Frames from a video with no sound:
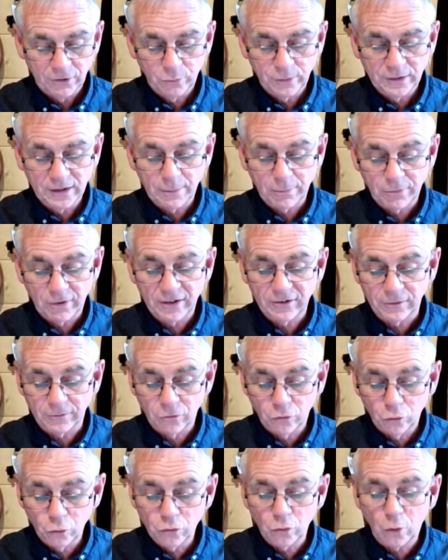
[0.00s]
between the
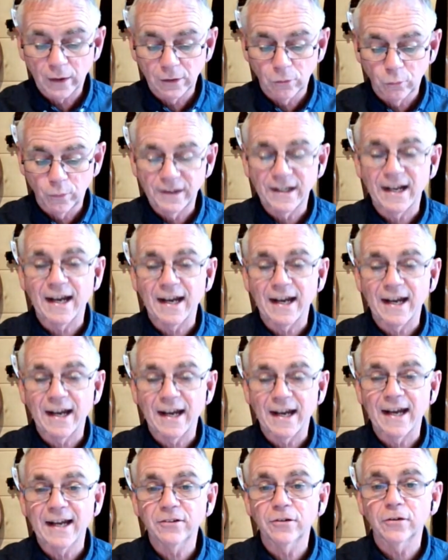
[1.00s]
price of crude oil when
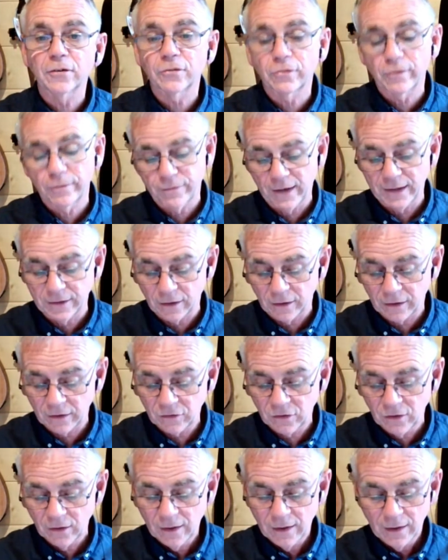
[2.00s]
it enters
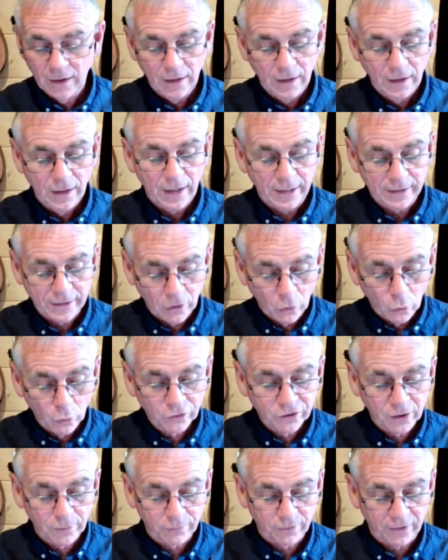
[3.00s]
refineries and the
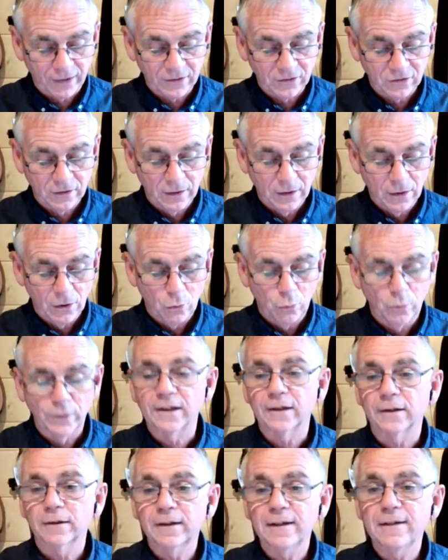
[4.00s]
wholesale price
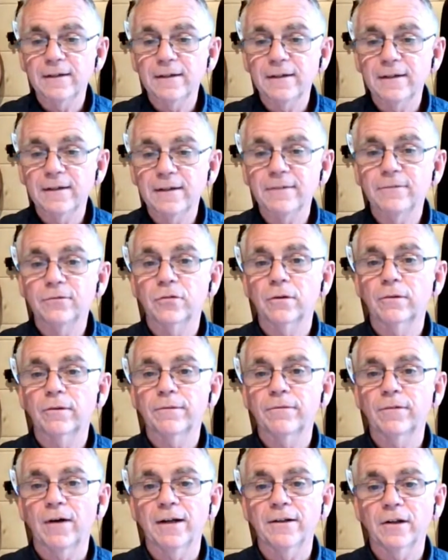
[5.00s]
when it leaves
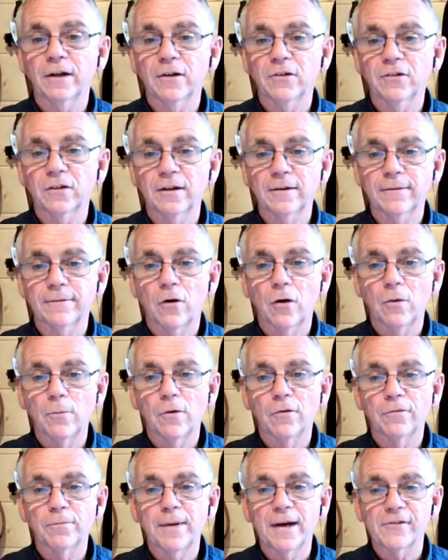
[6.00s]
refineries in the
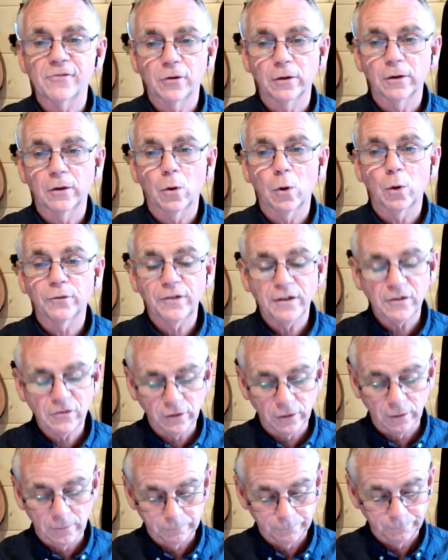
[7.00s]
form of petrol or
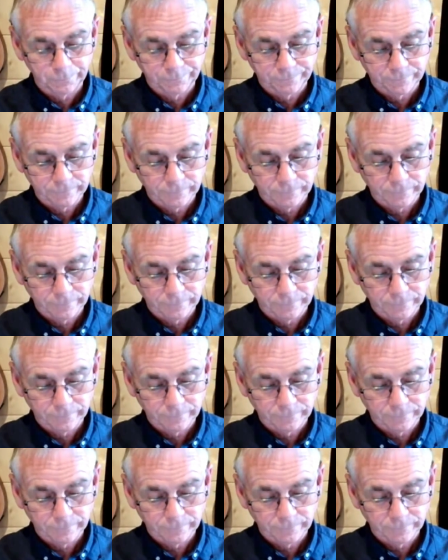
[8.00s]
diesel.